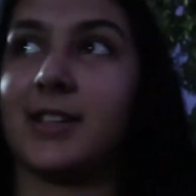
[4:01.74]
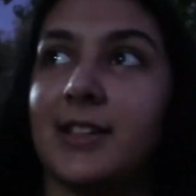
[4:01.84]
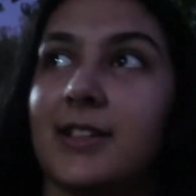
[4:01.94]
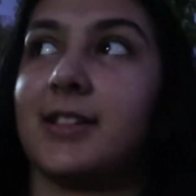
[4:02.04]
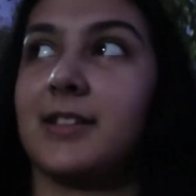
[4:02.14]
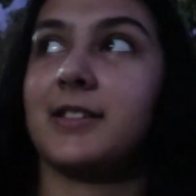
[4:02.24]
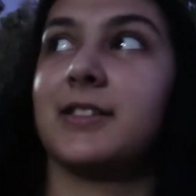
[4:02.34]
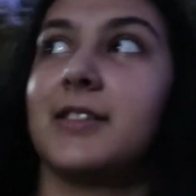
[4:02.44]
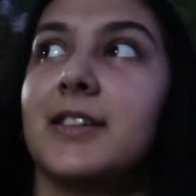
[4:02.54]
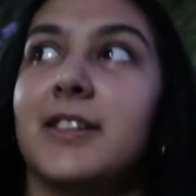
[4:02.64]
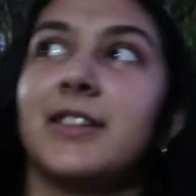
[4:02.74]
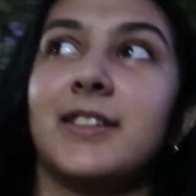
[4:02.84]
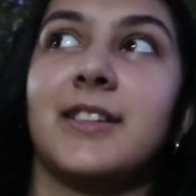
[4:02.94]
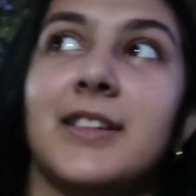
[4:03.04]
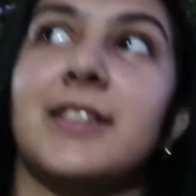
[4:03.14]
and
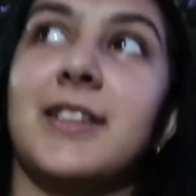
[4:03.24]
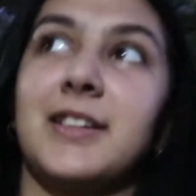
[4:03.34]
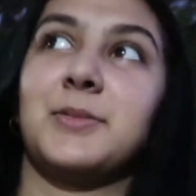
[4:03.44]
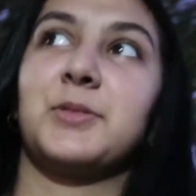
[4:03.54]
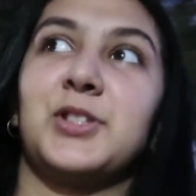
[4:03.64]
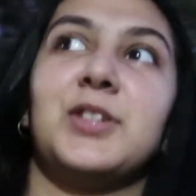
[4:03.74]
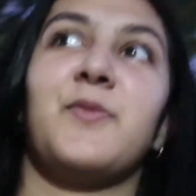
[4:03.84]
guess what she